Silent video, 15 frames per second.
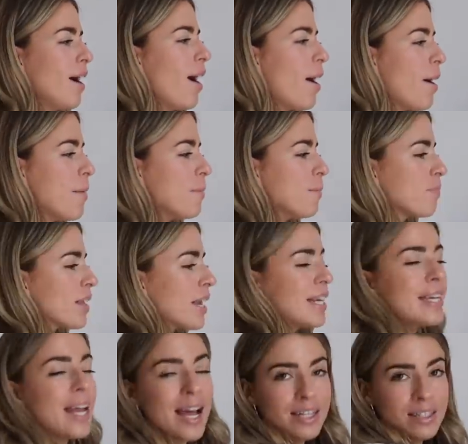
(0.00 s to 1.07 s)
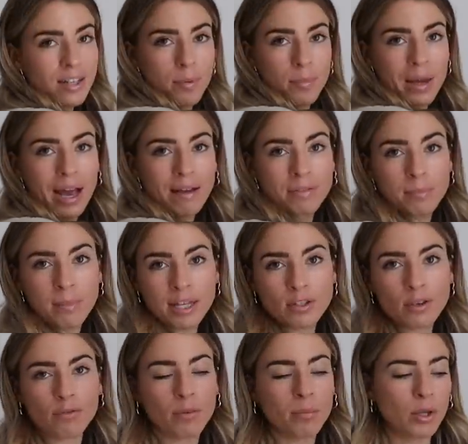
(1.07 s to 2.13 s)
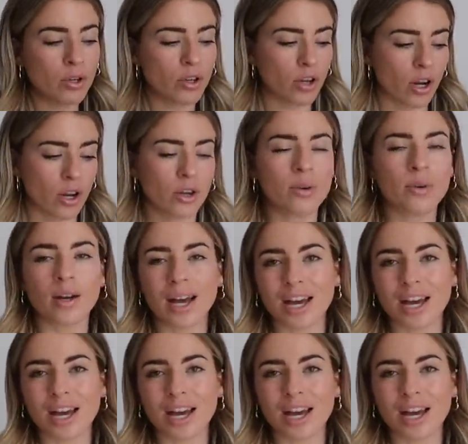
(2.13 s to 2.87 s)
um, next up, we have some bits from Uniqlo.